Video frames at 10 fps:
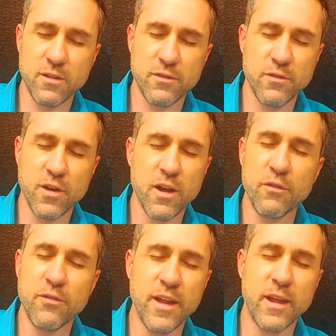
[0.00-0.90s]
for her
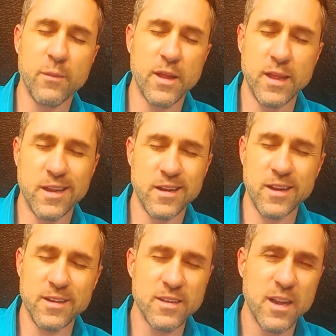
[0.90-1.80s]
family
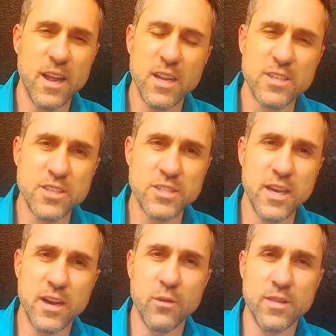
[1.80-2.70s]
and just
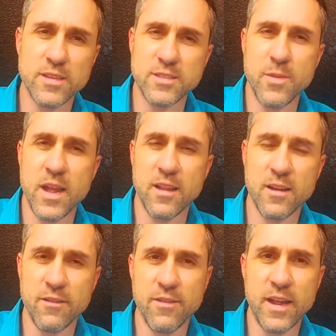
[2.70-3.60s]
did it with a smile on
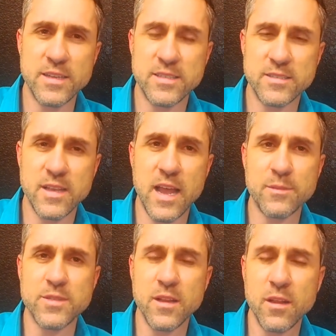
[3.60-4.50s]
her face, is
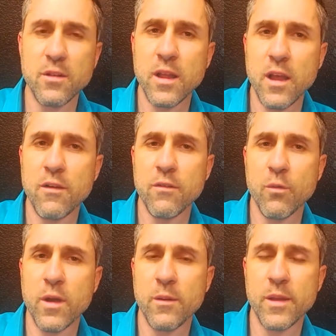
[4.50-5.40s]
absolutely
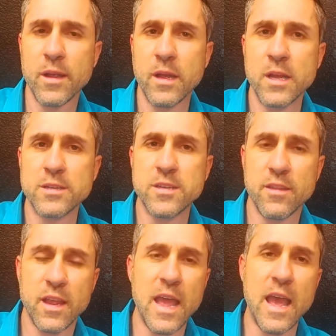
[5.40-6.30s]
overwhelming, to
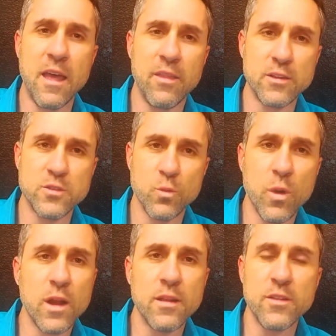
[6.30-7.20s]
the guy that's
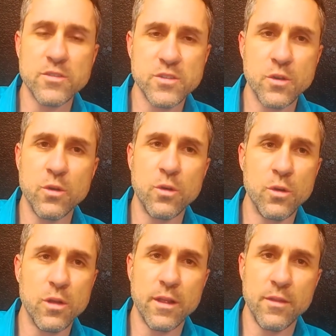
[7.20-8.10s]
running the
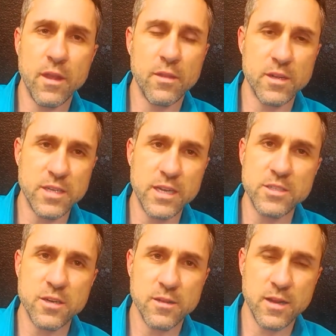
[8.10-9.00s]
school and the
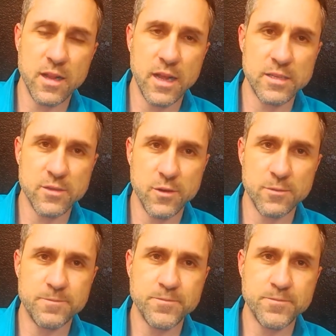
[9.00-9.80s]
teacher in the classroom.